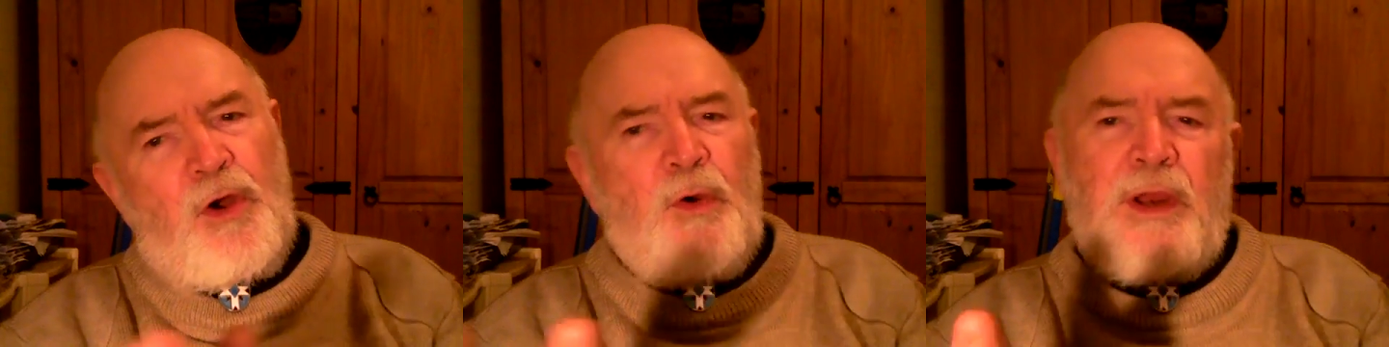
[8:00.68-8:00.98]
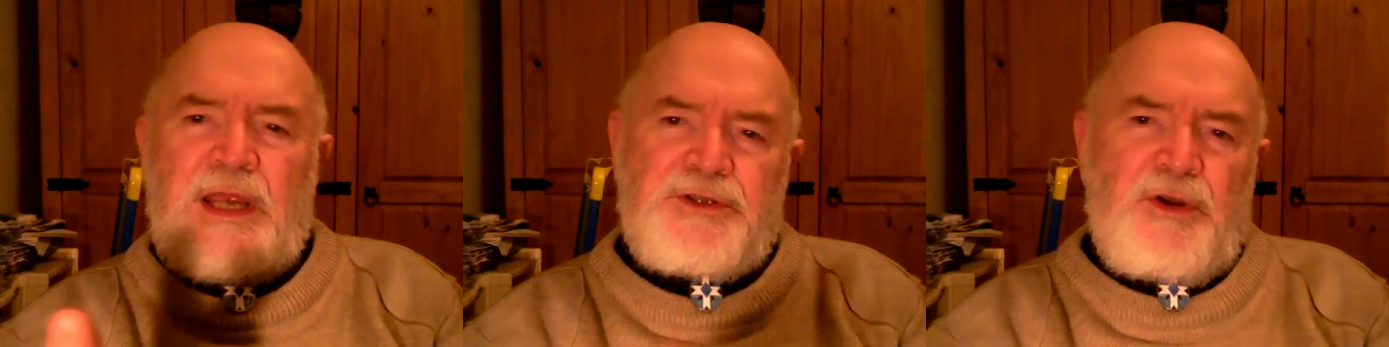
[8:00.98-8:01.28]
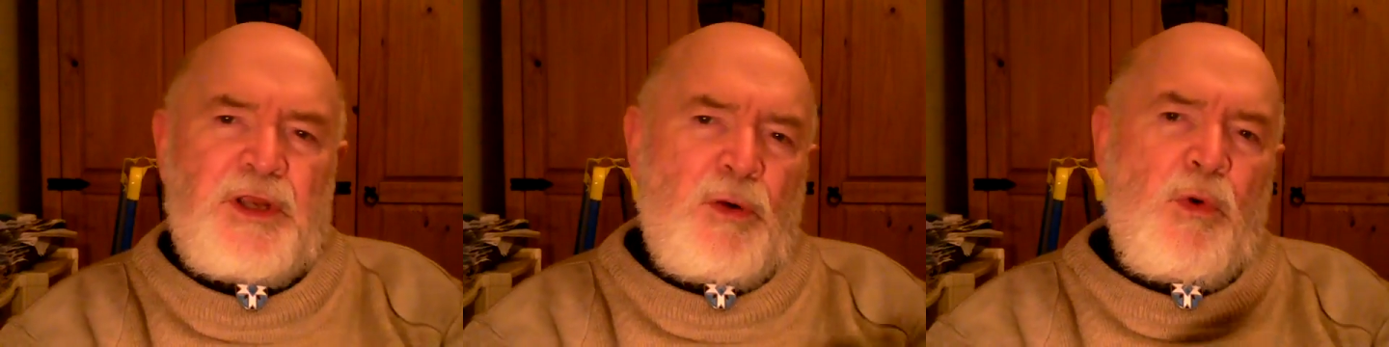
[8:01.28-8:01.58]
though it's
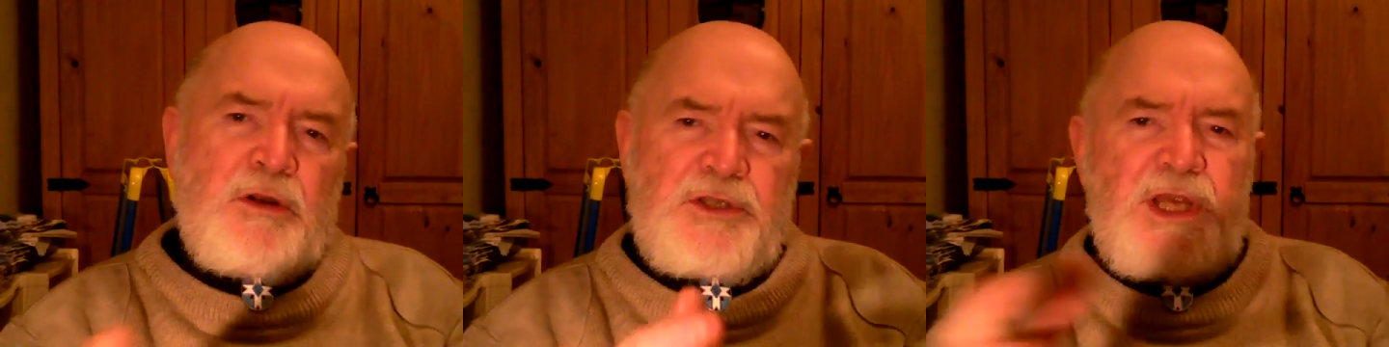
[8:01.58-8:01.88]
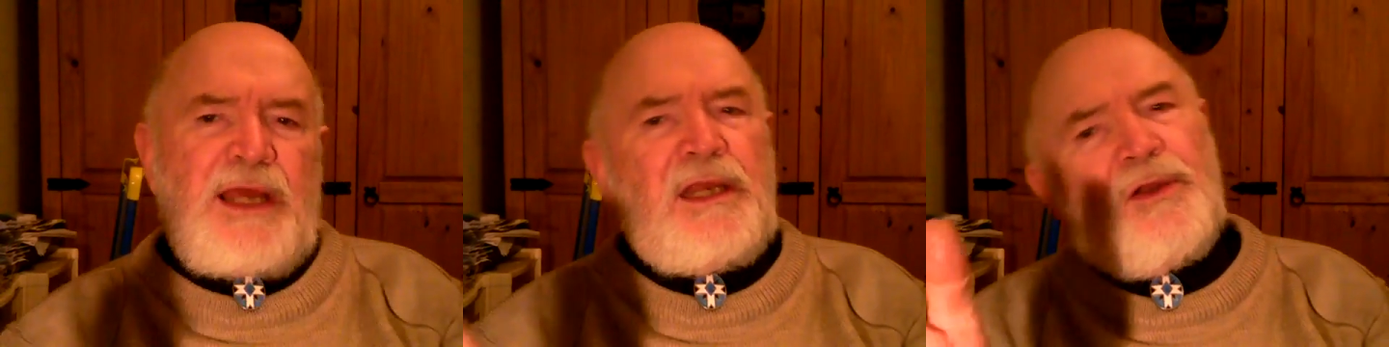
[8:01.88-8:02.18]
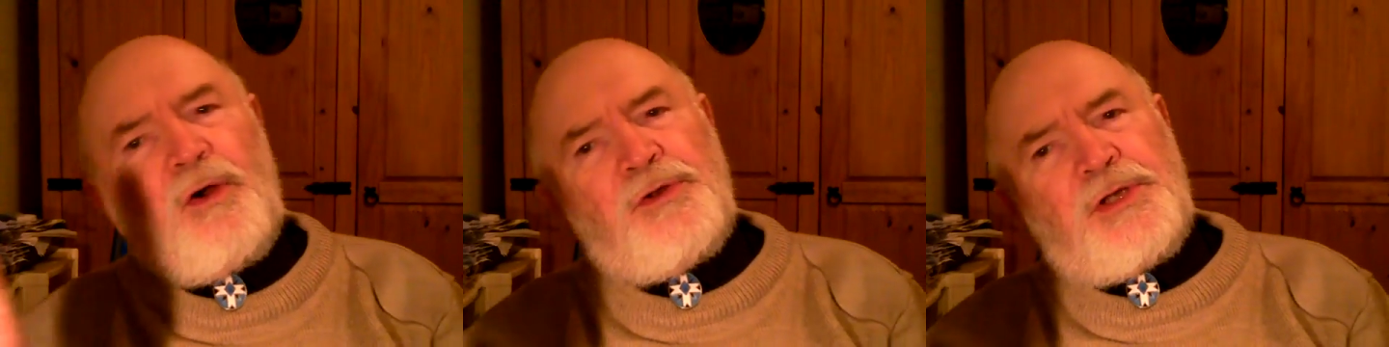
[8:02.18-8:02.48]
only a one-sided
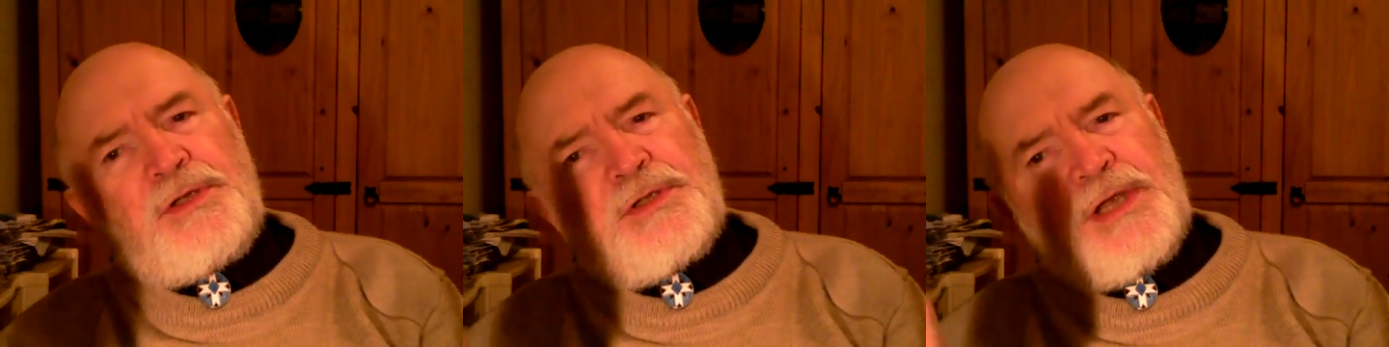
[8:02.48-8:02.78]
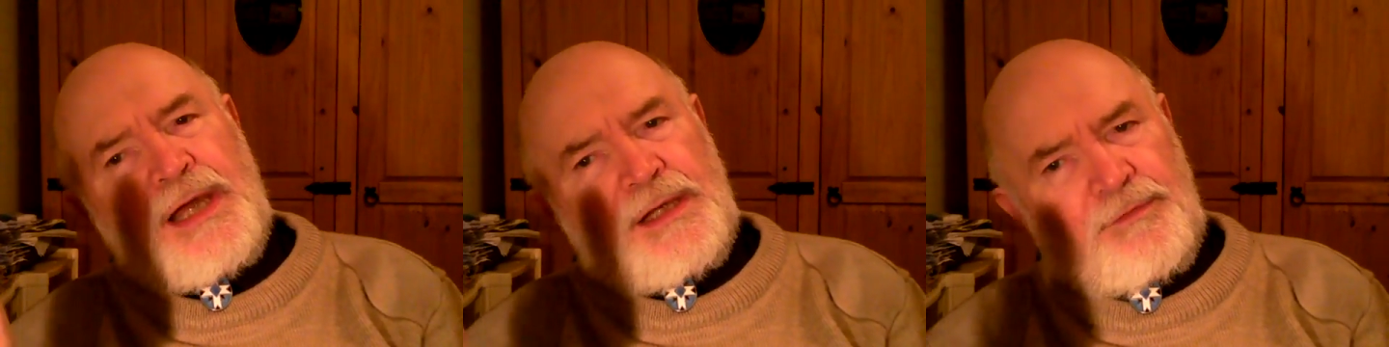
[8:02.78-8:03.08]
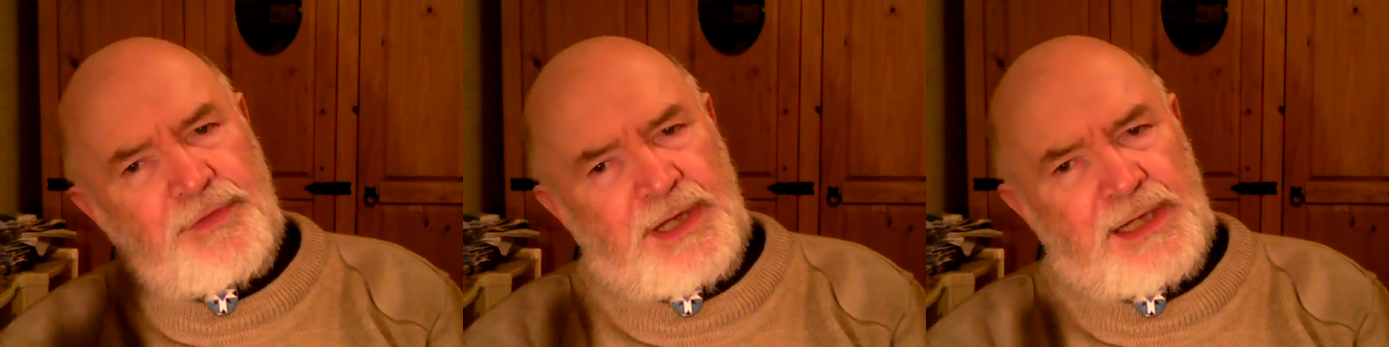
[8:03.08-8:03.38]
audience kind of
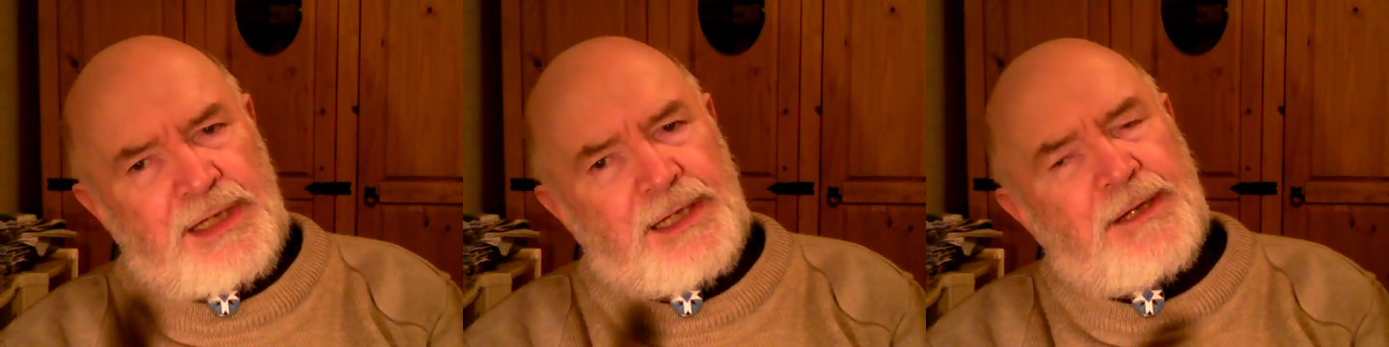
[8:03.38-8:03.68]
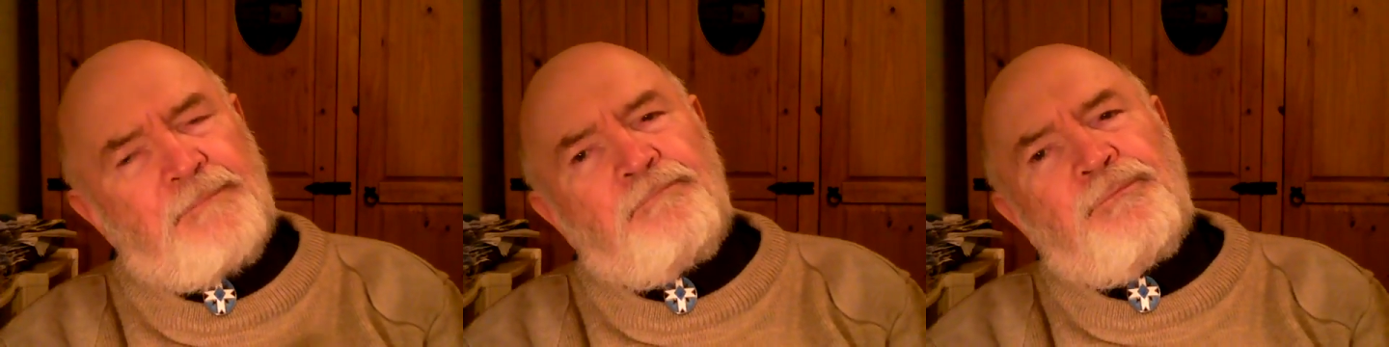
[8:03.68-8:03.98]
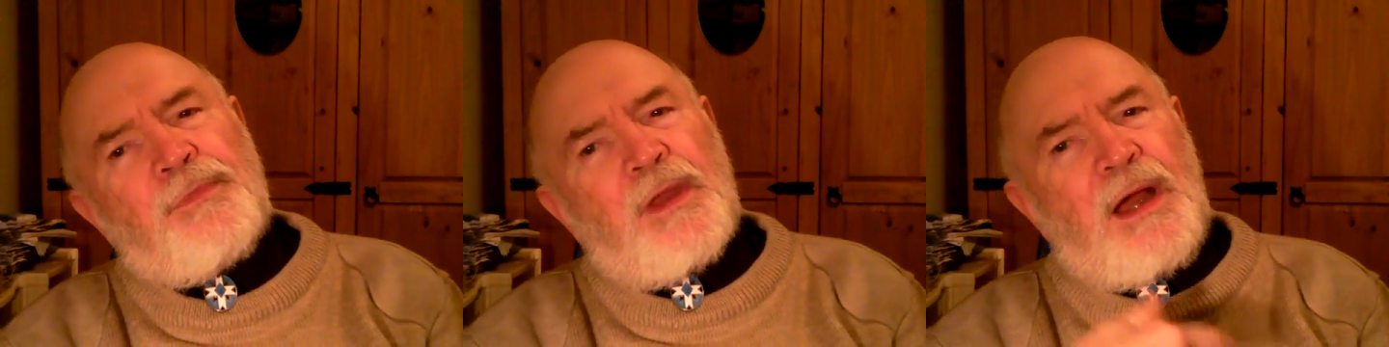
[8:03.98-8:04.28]
thing,
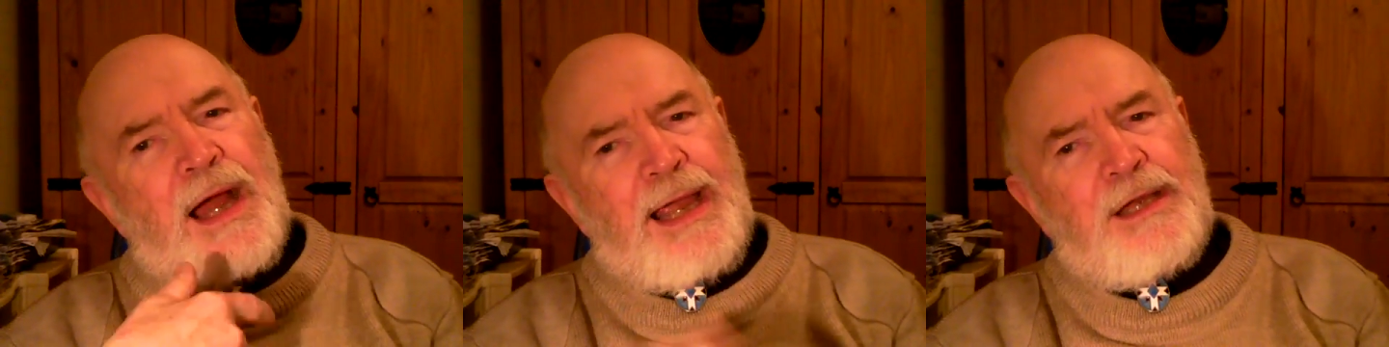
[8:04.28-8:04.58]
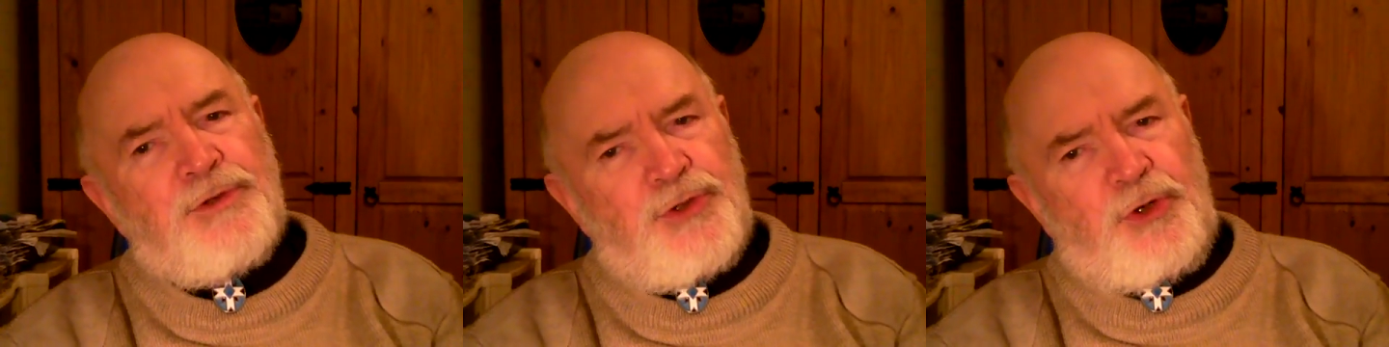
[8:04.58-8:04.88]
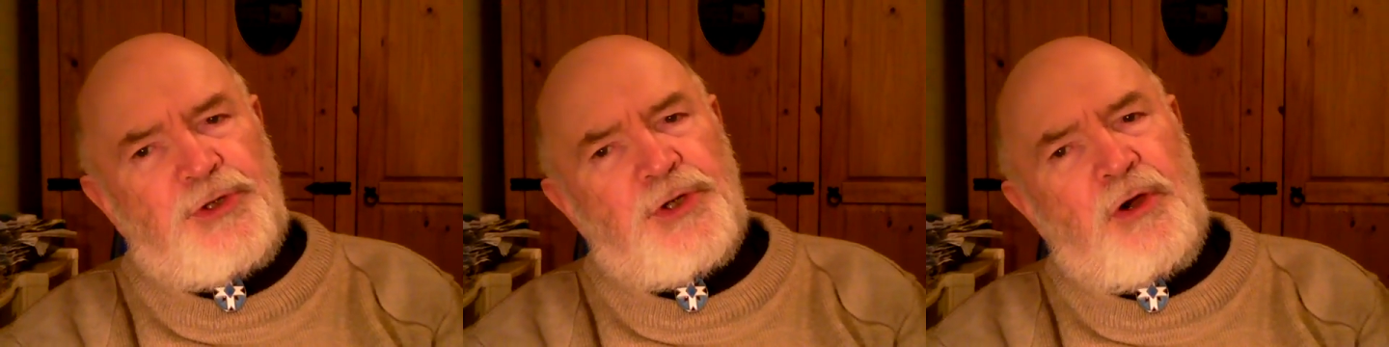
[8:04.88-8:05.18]
I
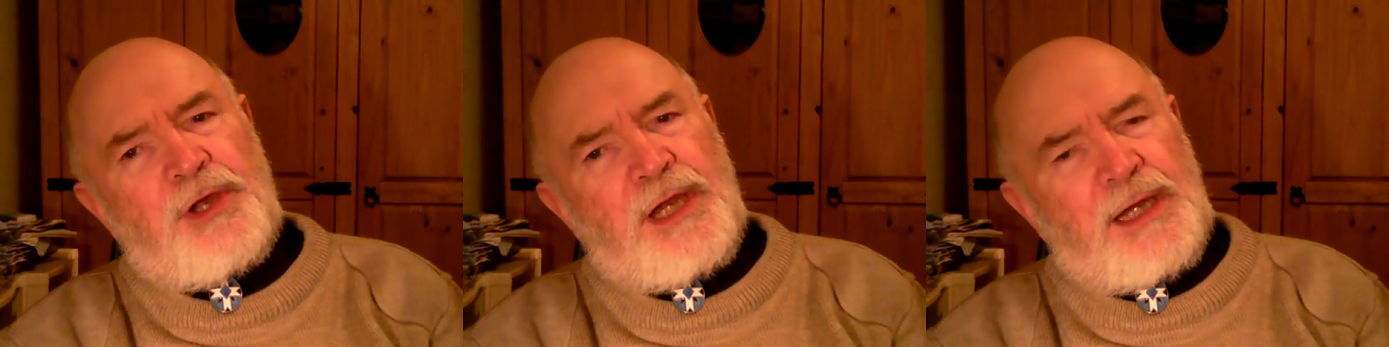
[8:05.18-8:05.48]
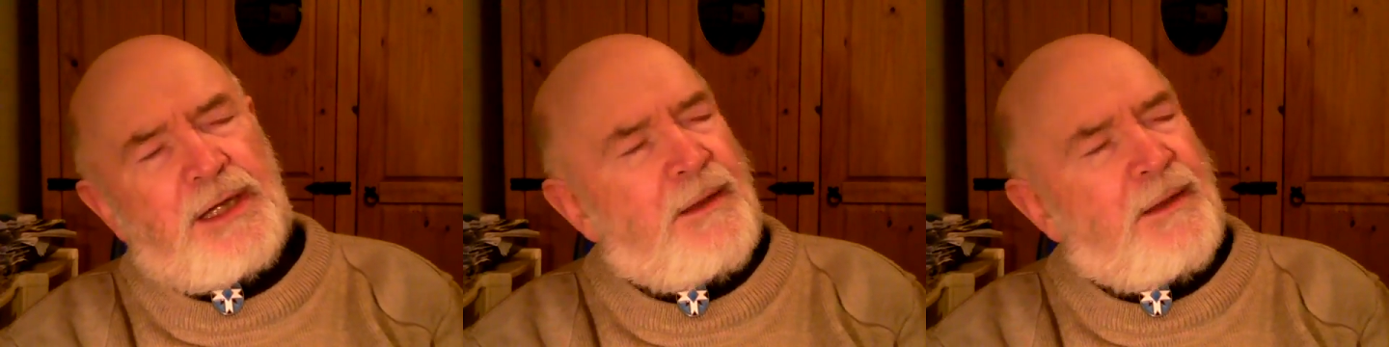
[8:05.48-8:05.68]
enjoy talking.